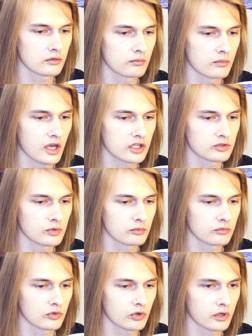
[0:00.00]

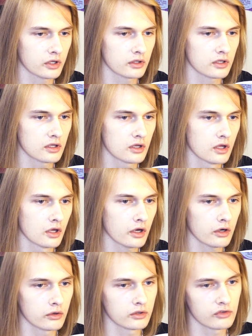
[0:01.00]
maximum quality.
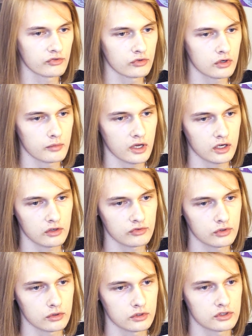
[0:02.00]
Oh, and the format, of
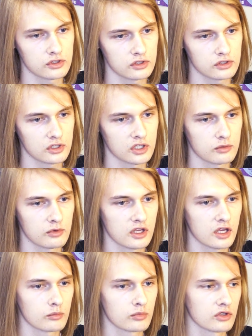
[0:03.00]
course, is going to be
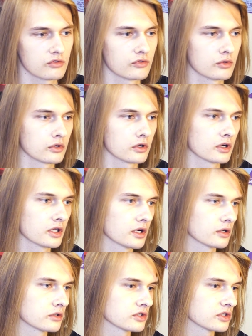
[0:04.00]
MP4, and
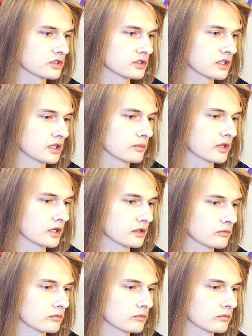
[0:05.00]
I'll just name that.